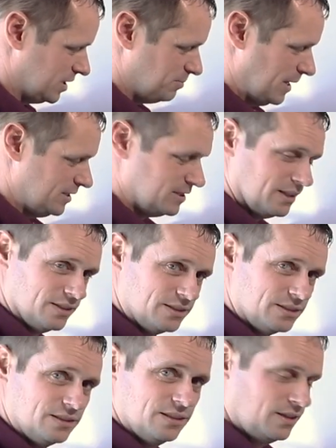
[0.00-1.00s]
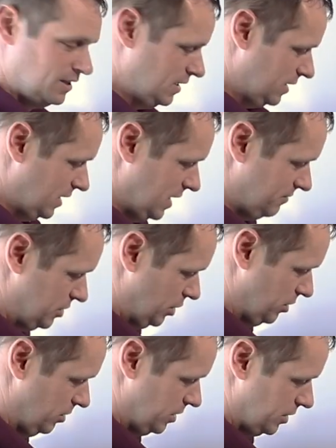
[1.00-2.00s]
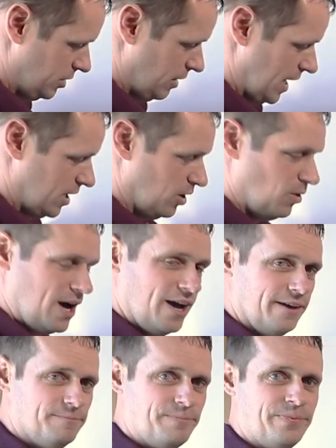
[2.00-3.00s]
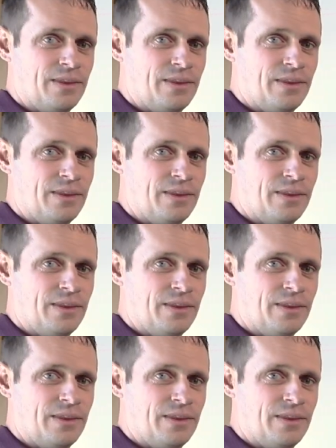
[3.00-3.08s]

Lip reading: expenses gives you your NOI.